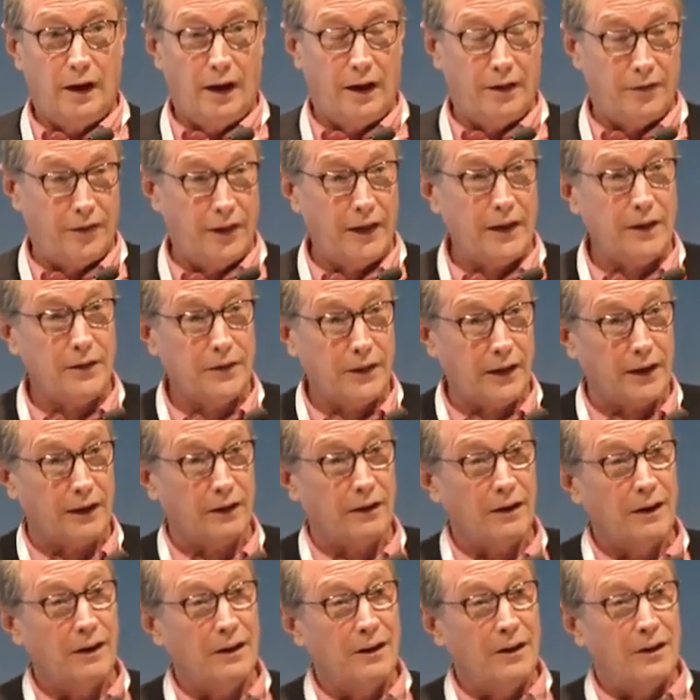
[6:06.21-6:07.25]
And they think
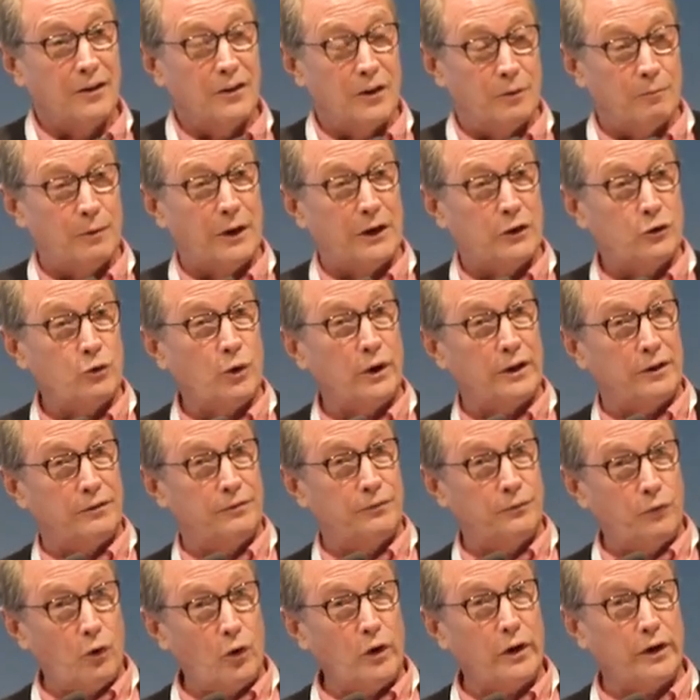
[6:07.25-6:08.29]
that by
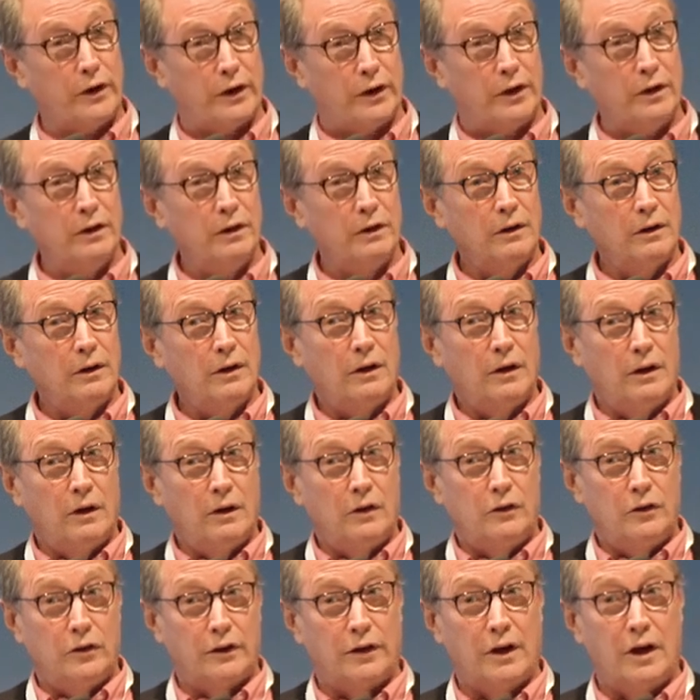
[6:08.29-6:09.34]
2040,
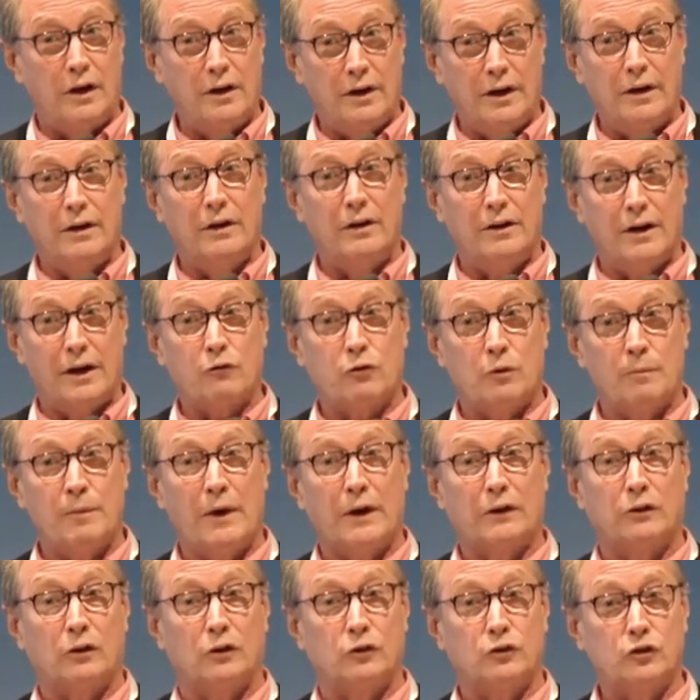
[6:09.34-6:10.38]
you're going to need an
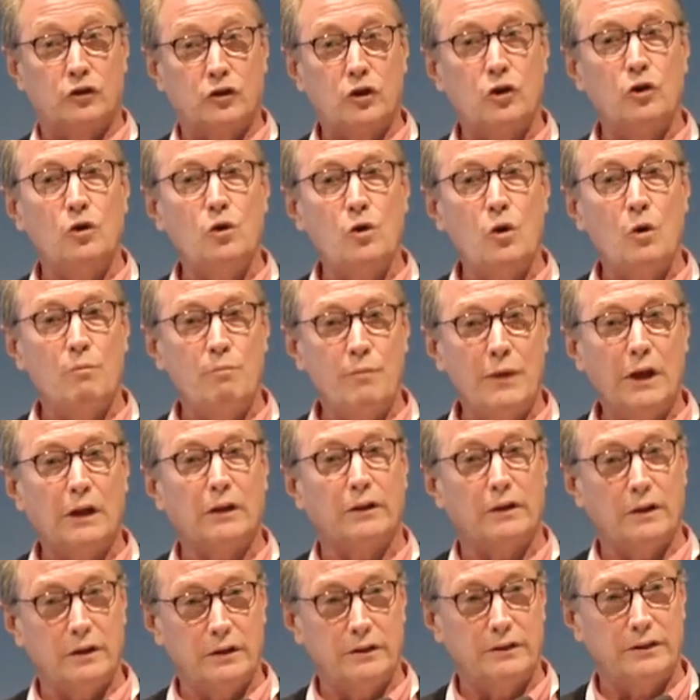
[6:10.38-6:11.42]
incremental 2
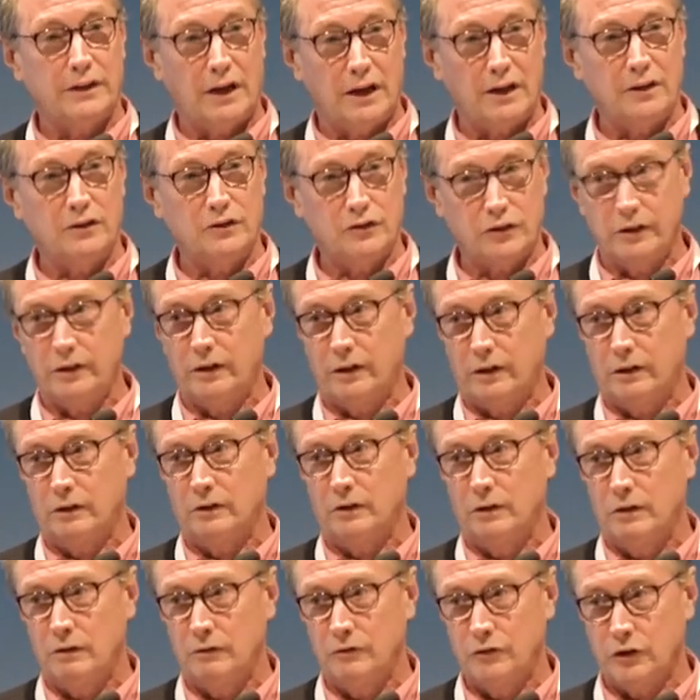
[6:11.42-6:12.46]
million tons a
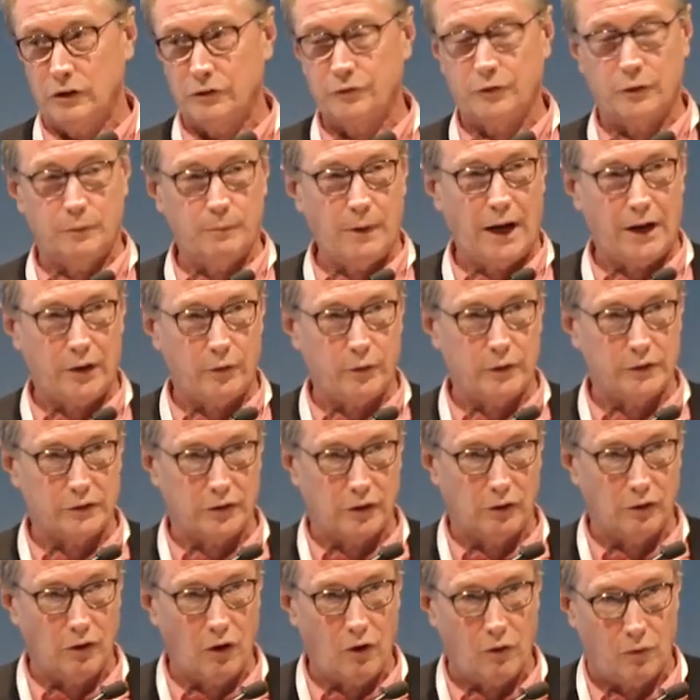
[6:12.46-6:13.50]
year just for batteries
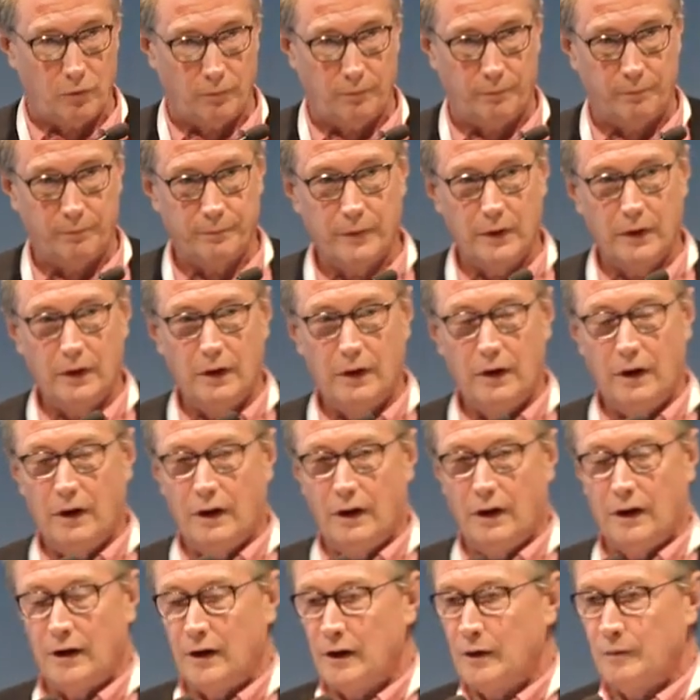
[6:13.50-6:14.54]
alone.
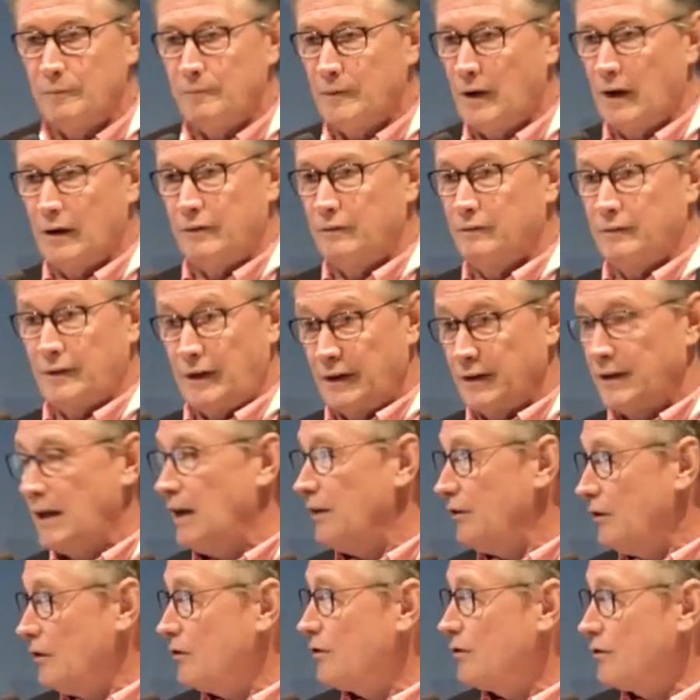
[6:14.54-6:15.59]
And
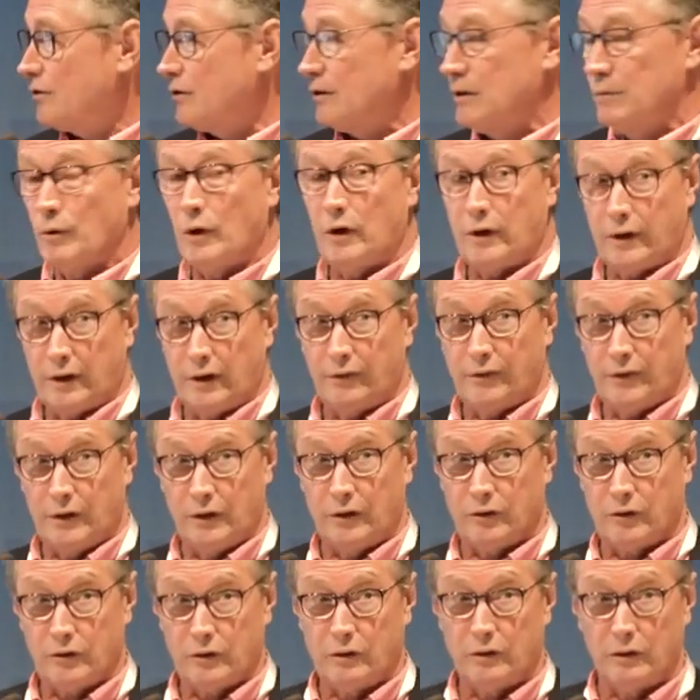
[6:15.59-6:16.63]
again, this is in a market that
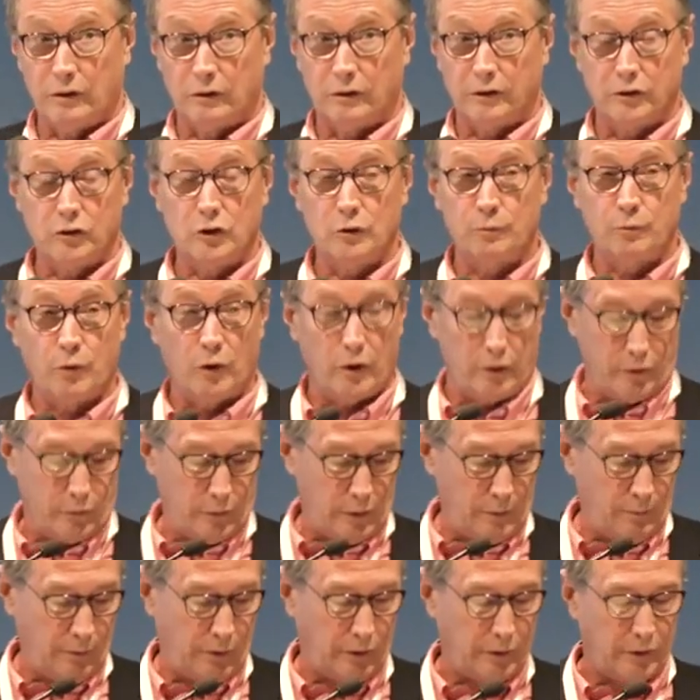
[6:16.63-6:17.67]
is currently
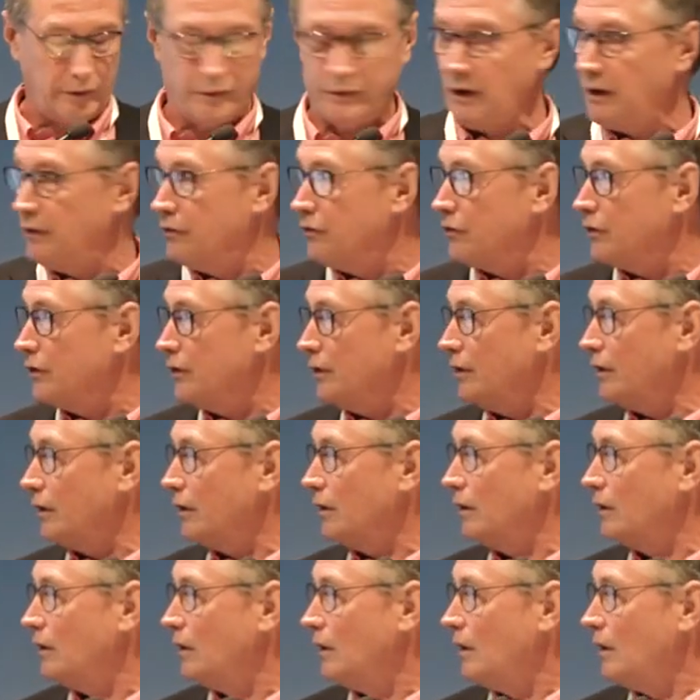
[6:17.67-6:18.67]
2.3 million tons a year.